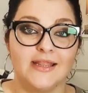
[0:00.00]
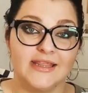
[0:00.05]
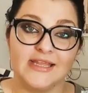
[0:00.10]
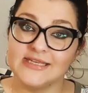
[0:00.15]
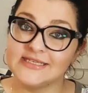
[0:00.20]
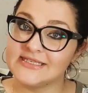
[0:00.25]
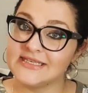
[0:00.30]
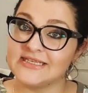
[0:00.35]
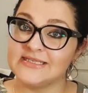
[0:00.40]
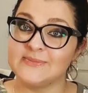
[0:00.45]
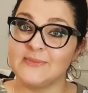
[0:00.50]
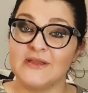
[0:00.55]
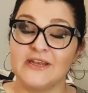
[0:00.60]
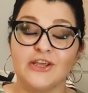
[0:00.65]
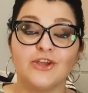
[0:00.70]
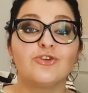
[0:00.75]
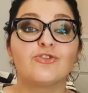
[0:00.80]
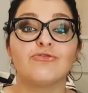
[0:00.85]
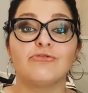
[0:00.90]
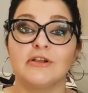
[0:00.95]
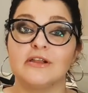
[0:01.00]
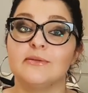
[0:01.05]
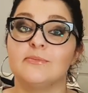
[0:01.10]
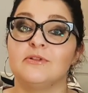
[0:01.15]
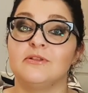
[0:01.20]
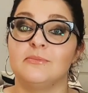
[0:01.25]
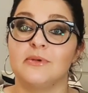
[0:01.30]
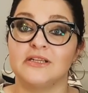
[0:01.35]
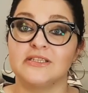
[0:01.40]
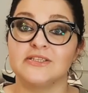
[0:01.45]
this has been
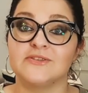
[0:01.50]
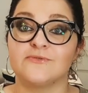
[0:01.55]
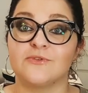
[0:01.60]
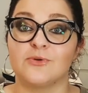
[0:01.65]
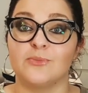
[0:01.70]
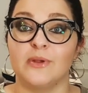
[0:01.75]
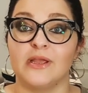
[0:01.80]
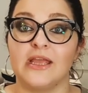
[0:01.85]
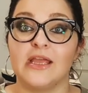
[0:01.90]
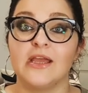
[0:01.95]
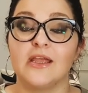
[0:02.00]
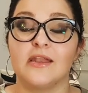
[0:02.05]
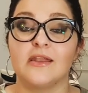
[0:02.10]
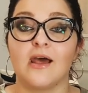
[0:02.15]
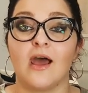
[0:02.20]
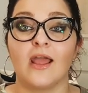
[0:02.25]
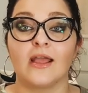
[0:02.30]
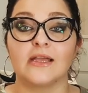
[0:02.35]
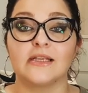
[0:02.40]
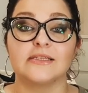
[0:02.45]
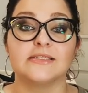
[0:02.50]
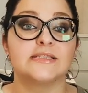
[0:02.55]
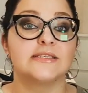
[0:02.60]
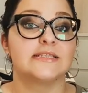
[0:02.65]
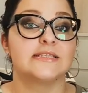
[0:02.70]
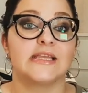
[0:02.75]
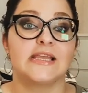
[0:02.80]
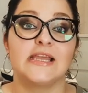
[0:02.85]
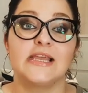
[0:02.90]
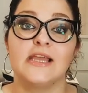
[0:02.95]
incredible months for me and I can
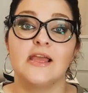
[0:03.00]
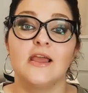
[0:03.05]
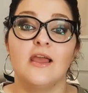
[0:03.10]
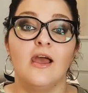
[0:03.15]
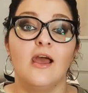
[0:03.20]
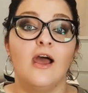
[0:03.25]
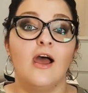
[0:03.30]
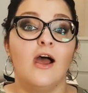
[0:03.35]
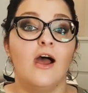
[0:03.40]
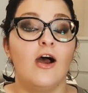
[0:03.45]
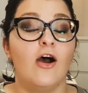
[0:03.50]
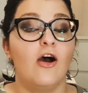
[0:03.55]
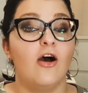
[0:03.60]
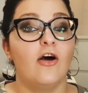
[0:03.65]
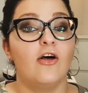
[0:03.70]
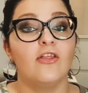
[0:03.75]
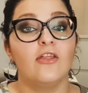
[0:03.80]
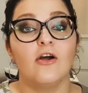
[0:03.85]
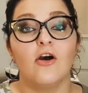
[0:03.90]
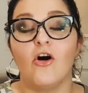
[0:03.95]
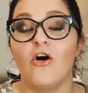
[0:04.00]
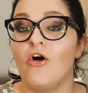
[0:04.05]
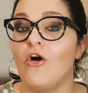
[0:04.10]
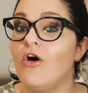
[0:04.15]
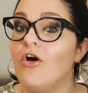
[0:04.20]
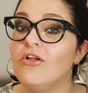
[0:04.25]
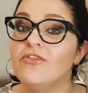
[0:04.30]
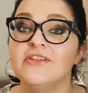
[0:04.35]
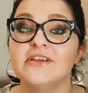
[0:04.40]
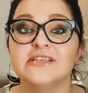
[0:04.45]
see
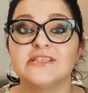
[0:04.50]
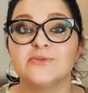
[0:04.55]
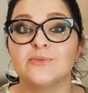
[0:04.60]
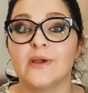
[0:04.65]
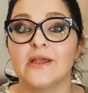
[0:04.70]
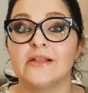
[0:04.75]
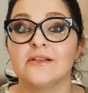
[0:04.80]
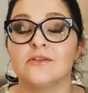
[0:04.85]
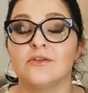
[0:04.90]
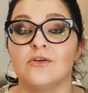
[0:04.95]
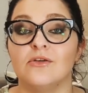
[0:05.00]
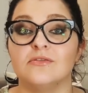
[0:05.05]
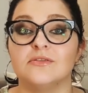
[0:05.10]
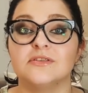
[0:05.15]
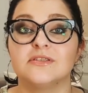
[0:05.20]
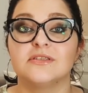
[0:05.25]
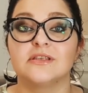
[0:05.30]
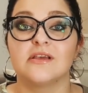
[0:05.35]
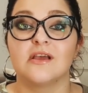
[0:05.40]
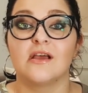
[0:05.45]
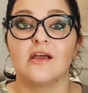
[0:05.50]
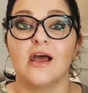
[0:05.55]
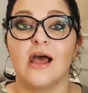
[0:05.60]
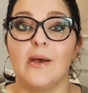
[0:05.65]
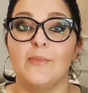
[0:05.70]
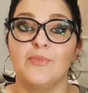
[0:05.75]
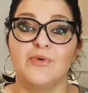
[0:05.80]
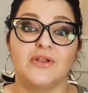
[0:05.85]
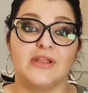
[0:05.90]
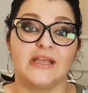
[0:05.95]
all this weight loss
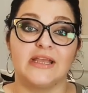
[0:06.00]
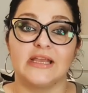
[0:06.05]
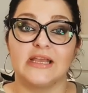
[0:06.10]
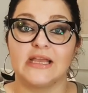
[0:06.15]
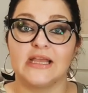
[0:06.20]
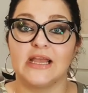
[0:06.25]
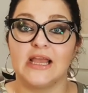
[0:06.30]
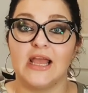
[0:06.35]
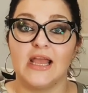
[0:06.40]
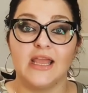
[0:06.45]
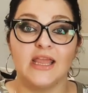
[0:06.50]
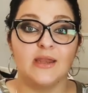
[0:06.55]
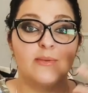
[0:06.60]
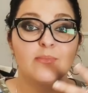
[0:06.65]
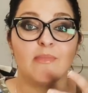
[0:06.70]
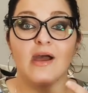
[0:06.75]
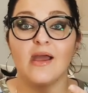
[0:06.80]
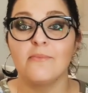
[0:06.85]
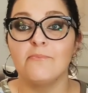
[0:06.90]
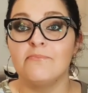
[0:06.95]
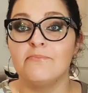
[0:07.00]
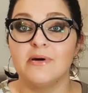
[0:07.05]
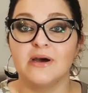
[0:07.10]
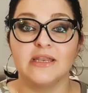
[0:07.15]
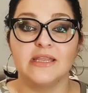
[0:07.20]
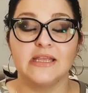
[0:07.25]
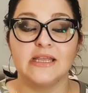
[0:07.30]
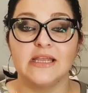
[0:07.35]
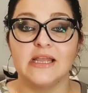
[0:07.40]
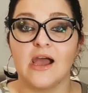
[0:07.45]
happening in my
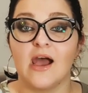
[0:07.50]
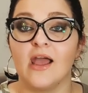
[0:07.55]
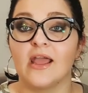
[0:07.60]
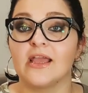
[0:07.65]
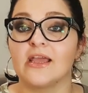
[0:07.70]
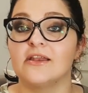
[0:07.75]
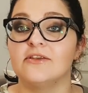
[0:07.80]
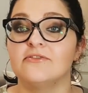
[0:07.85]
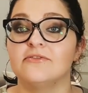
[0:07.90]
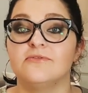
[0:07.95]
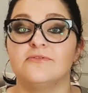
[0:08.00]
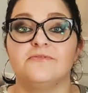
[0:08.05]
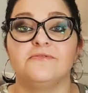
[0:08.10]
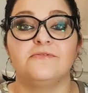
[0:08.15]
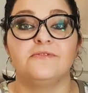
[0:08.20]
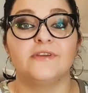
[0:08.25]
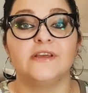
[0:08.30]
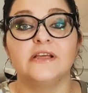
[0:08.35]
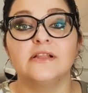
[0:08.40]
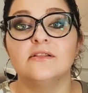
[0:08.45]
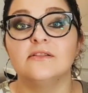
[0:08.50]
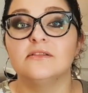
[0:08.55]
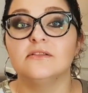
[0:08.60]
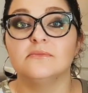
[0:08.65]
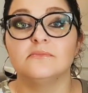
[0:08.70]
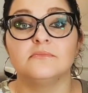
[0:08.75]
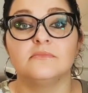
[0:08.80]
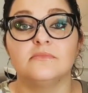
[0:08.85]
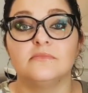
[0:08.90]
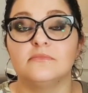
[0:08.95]
body. I can feel
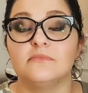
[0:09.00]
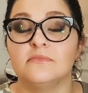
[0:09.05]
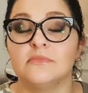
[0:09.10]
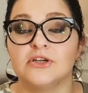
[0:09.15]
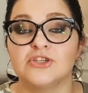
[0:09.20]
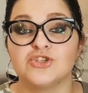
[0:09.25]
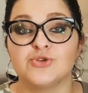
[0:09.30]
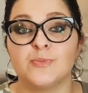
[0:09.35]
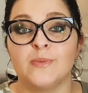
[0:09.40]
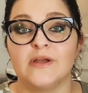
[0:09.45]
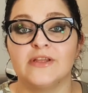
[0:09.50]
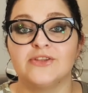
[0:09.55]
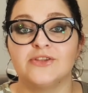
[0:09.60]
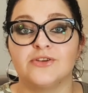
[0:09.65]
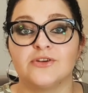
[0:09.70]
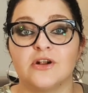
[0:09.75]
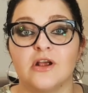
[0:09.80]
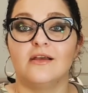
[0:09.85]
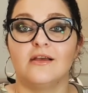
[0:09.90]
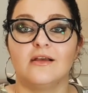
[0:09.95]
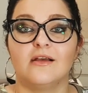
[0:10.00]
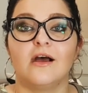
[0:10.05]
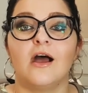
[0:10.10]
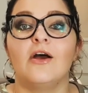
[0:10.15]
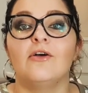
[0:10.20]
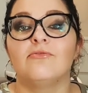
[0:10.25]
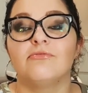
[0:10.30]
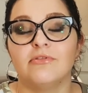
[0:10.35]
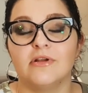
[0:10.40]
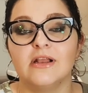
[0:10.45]
much better.
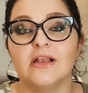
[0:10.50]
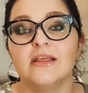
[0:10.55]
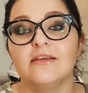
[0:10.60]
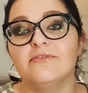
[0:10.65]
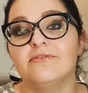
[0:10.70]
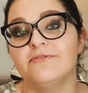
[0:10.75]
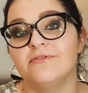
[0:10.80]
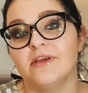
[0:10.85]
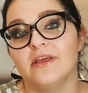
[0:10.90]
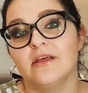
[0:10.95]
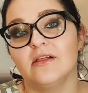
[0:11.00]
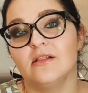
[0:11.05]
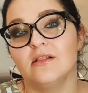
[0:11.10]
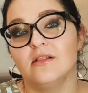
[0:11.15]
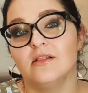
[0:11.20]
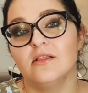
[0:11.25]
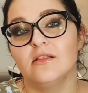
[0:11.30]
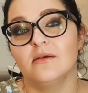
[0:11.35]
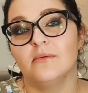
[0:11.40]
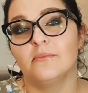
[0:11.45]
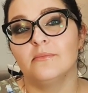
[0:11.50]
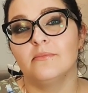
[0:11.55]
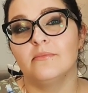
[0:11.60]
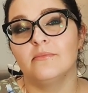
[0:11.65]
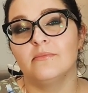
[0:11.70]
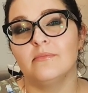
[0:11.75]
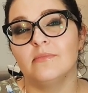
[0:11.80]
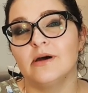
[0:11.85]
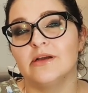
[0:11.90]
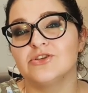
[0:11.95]
I really feel
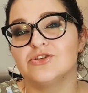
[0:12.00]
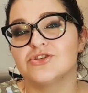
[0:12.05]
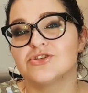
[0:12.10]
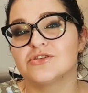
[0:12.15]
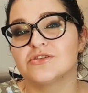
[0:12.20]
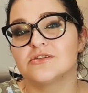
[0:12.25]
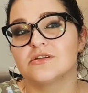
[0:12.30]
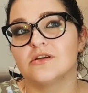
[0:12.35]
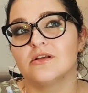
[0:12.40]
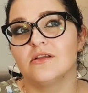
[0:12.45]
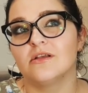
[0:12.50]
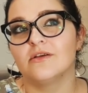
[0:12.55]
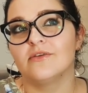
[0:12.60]
much